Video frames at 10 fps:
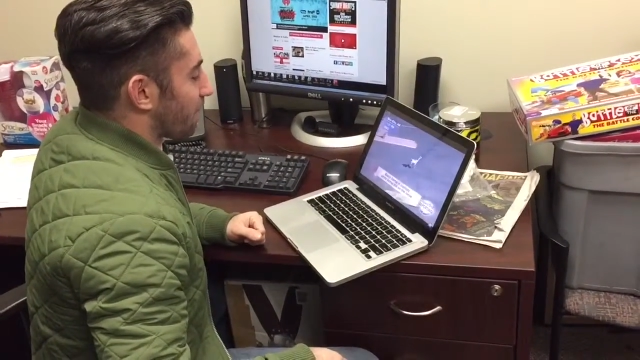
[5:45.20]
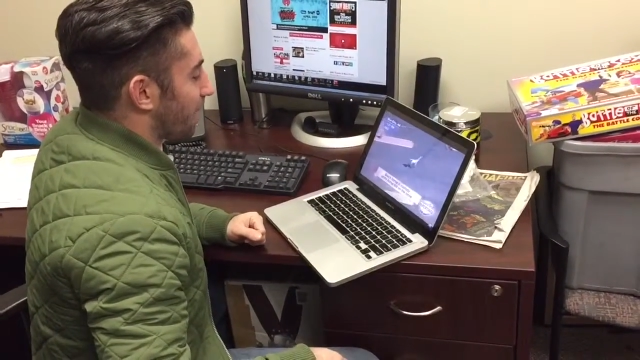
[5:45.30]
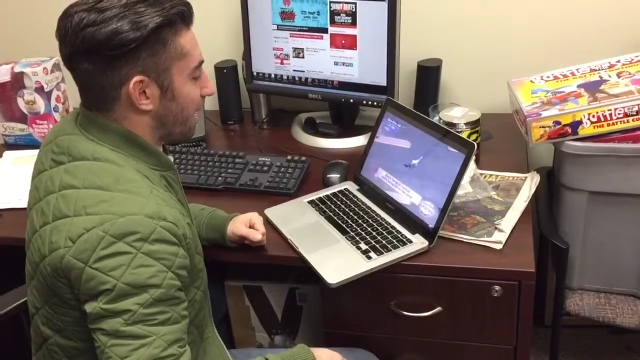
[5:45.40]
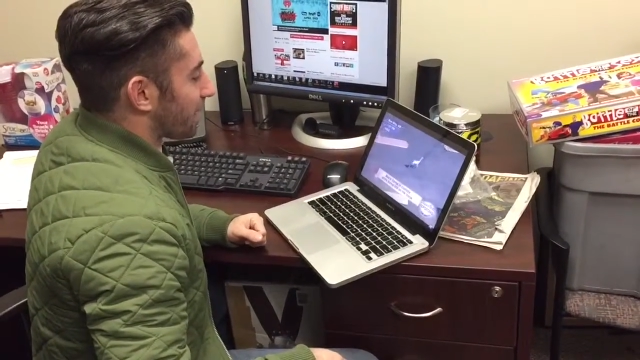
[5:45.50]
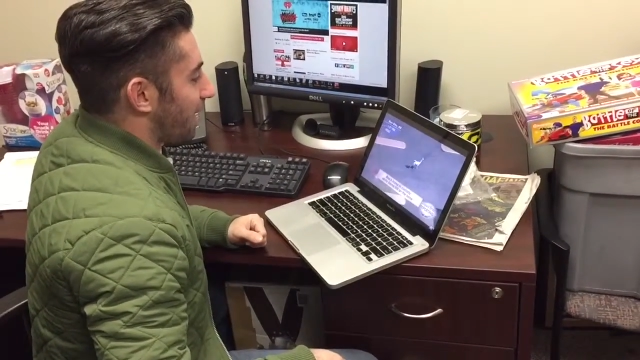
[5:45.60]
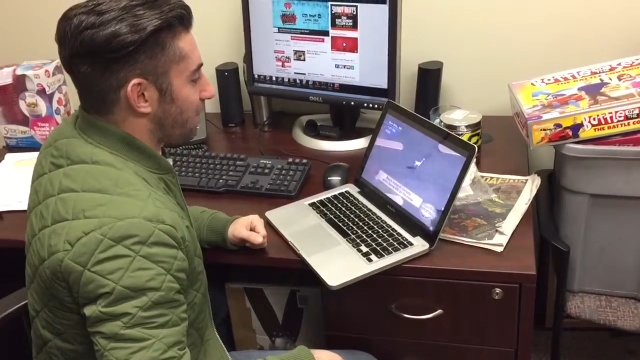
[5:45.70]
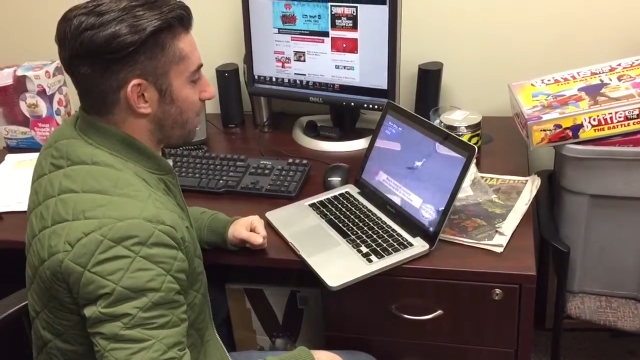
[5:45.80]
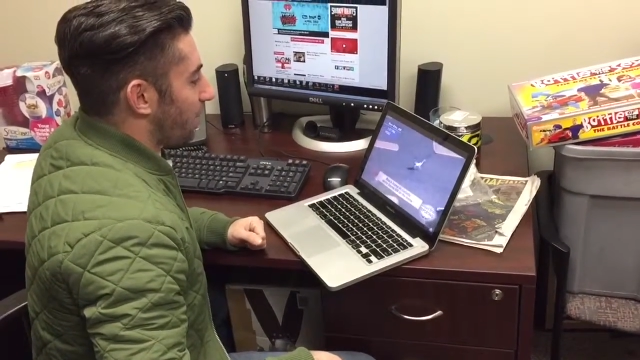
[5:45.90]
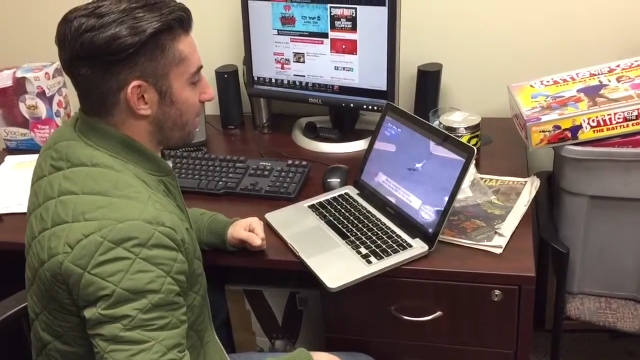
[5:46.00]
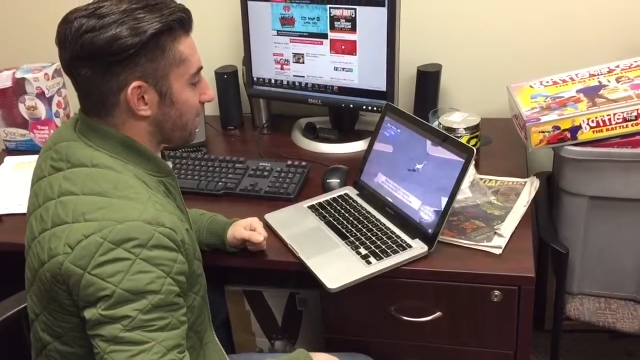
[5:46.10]
Black Llama,
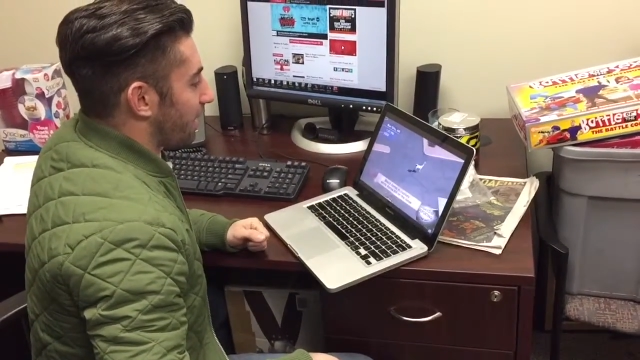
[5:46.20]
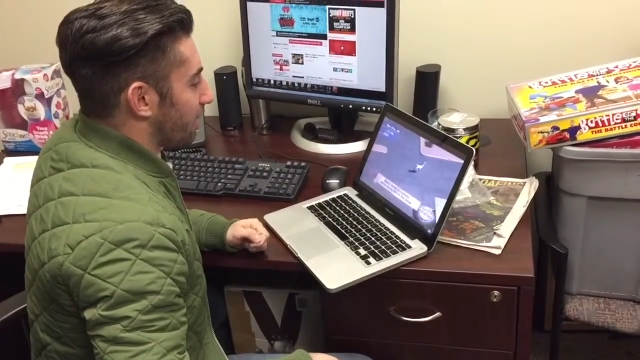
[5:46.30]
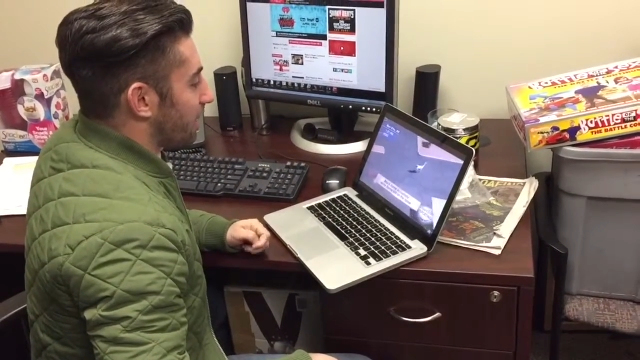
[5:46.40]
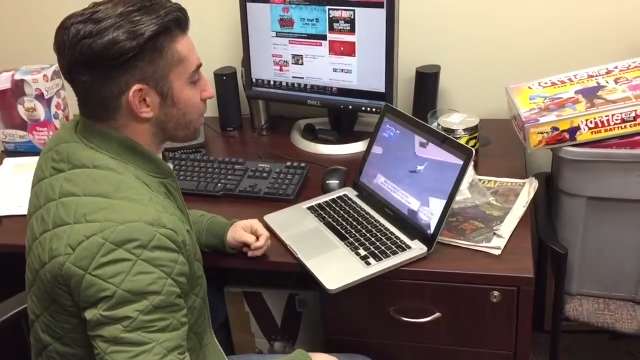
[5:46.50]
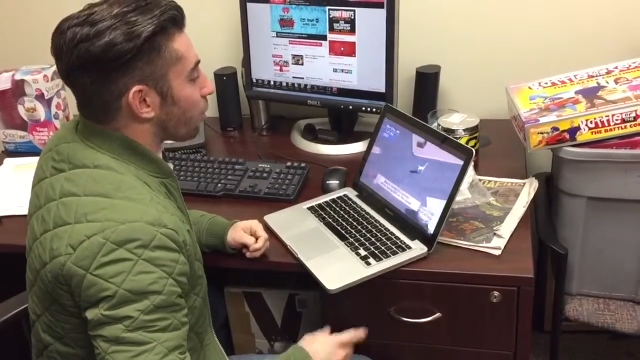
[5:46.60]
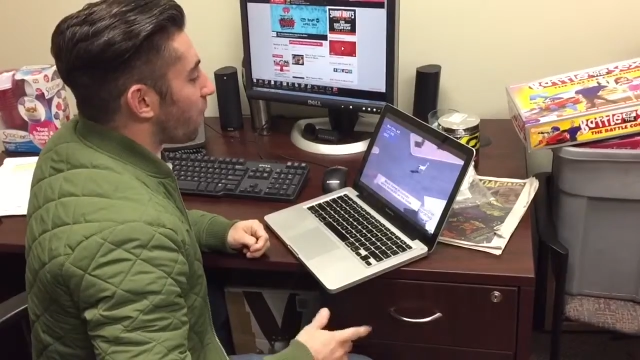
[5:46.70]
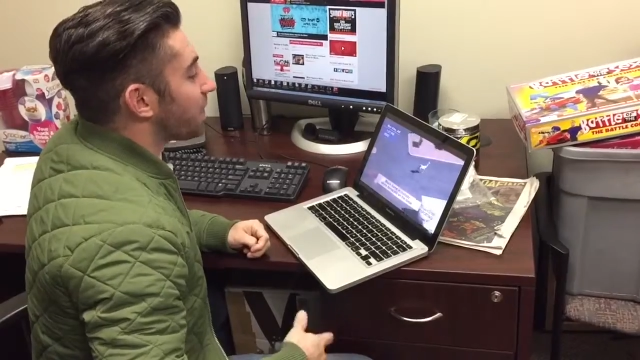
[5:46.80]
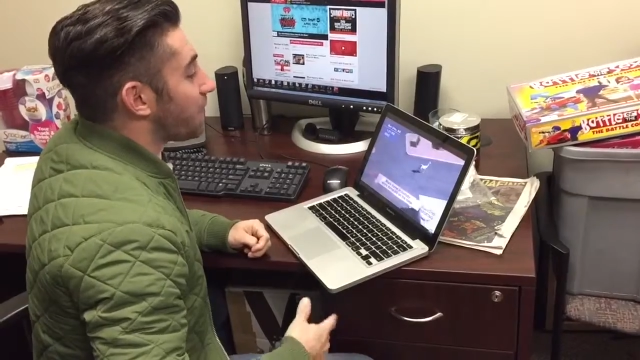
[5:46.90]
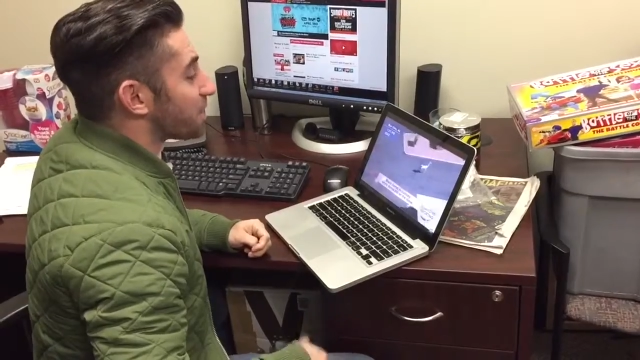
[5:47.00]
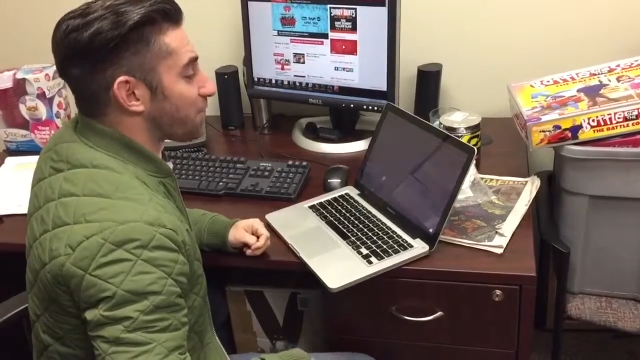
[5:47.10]
White Llama. The White
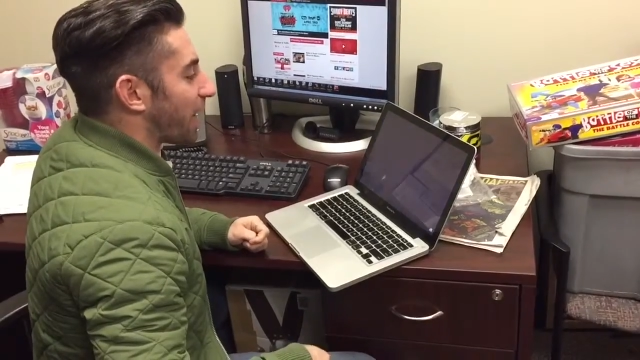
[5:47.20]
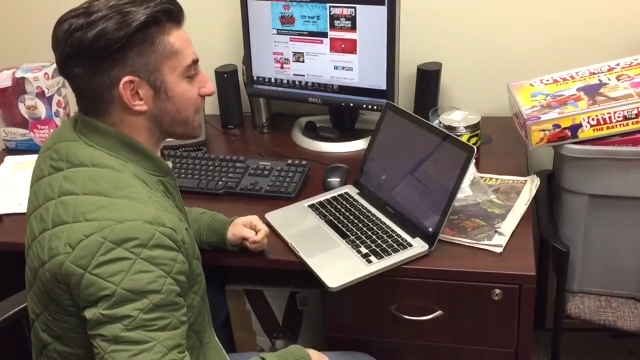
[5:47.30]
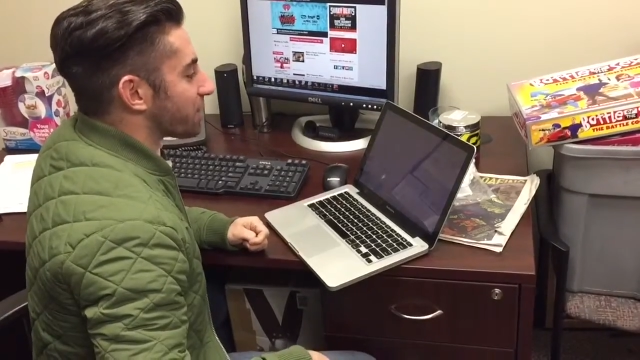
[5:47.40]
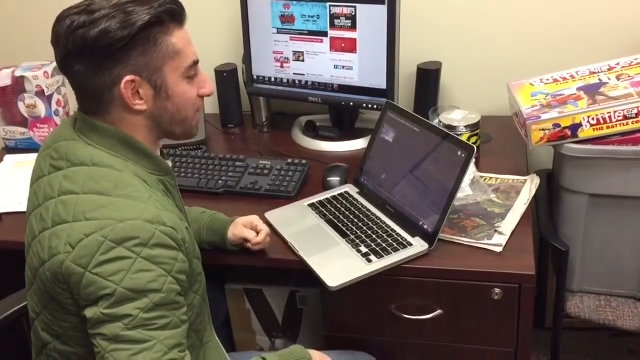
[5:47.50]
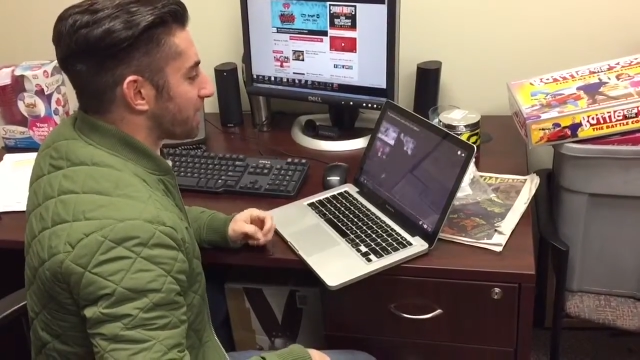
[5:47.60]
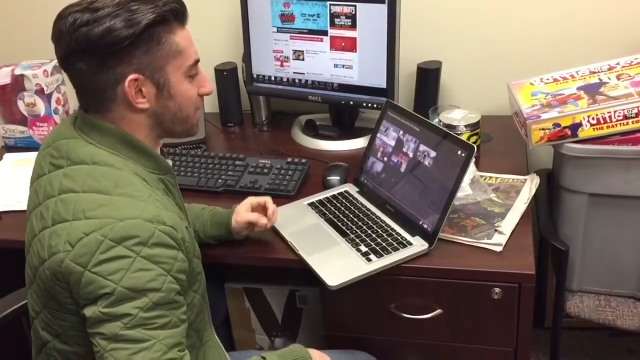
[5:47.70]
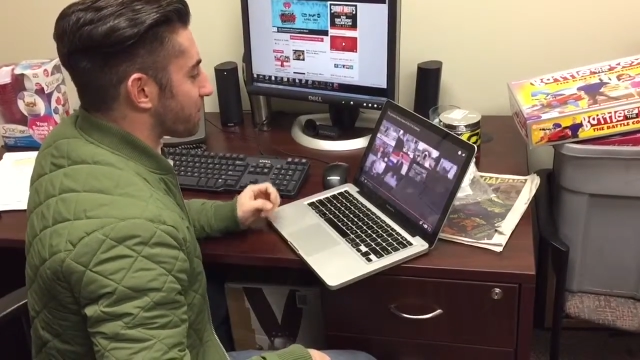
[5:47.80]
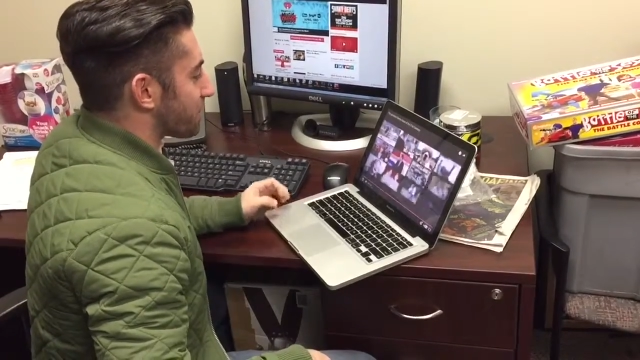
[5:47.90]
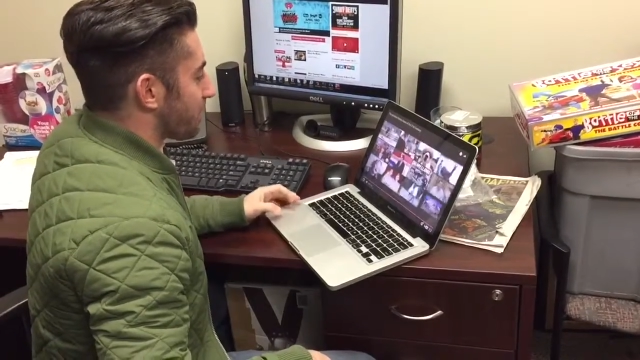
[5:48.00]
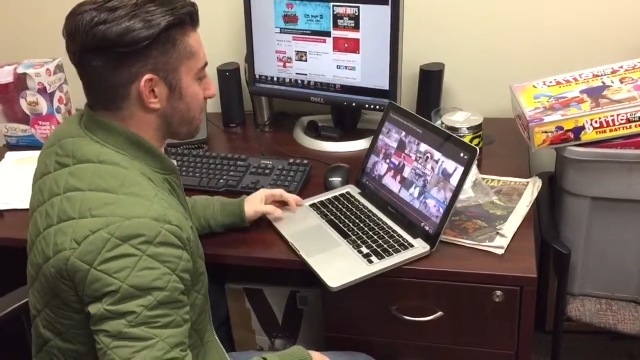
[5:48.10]
Llama's faster. That's
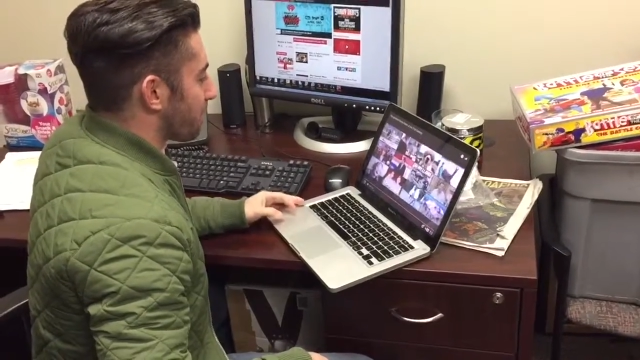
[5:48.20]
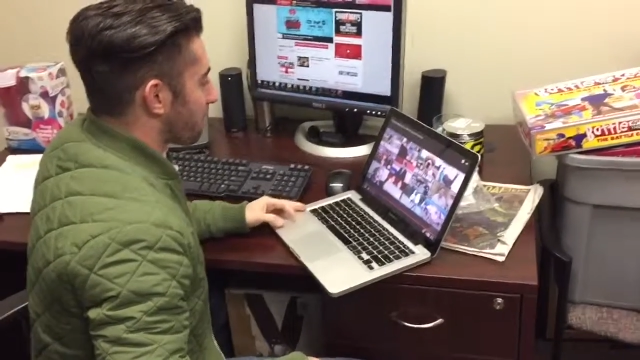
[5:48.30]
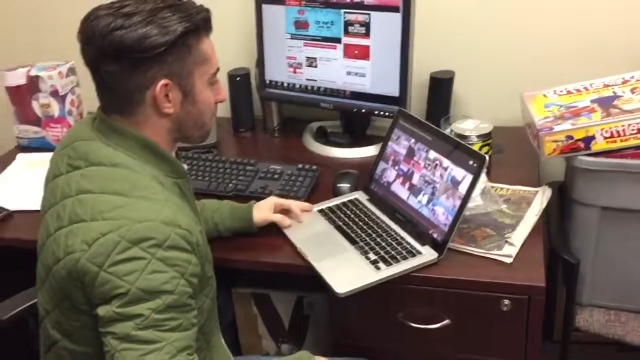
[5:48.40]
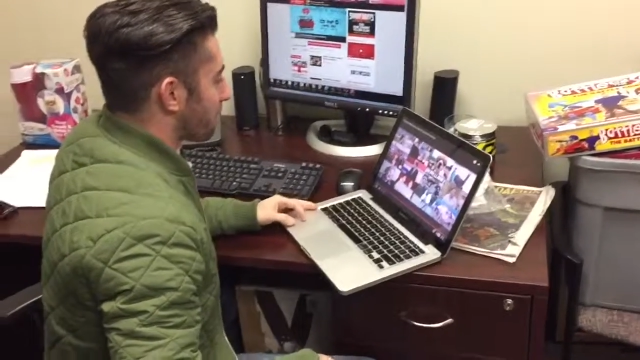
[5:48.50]
interesting.